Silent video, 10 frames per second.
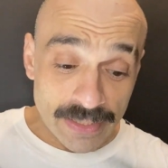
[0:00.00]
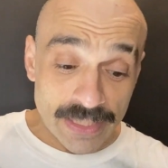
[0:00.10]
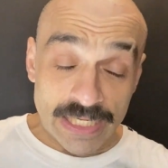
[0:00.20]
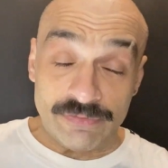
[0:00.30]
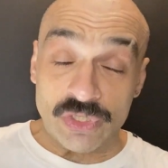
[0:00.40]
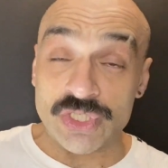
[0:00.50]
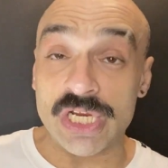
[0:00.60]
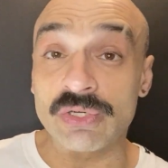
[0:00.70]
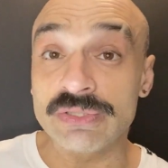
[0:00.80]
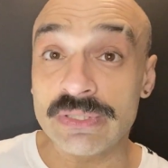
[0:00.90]
If you
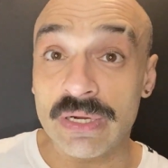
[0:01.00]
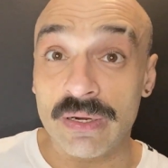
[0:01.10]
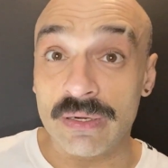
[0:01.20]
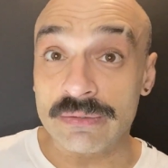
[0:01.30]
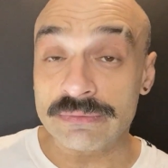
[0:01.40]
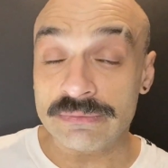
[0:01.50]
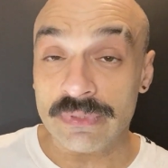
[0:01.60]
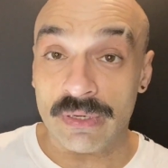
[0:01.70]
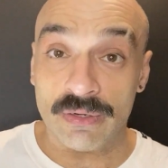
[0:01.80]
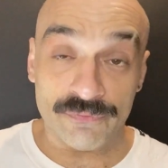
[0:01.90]
check on
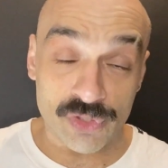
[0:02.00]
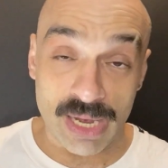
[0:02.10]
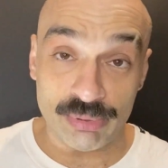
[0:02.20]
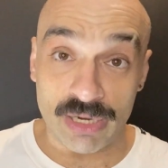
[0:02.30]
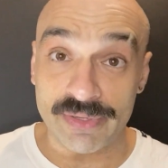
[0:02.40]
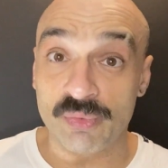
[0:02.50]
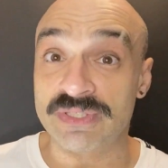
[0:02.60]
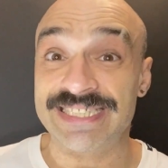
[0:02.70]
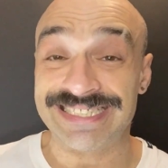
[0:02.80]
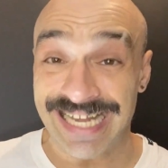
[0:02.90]
vocabulary,
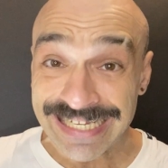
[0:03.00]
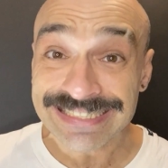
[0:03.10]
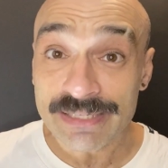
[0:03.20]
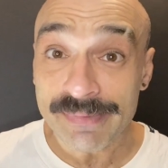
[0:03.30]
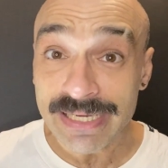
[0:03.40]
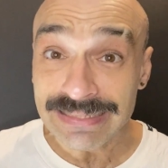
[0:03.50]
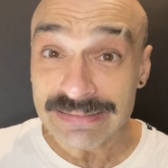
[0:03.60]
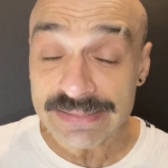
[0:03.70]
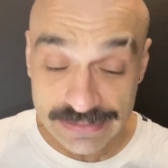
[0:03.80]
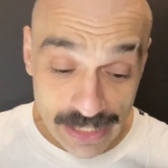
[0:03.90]
what dyslexia
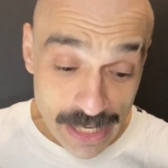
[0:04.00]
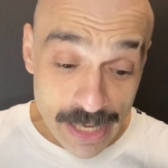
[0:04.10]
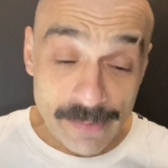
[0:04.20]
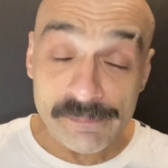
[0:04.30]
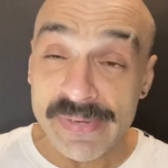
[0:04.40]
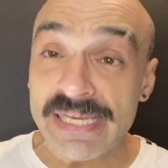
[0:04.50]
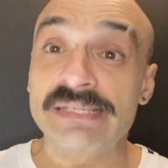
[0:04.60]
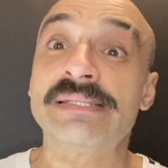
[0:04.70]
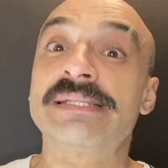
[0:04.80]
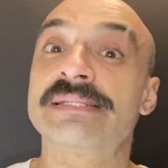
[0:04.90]
means
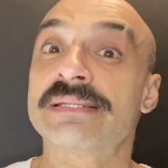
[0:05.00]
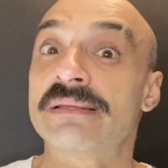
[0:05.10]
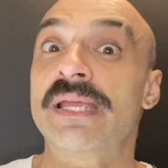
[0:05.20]
means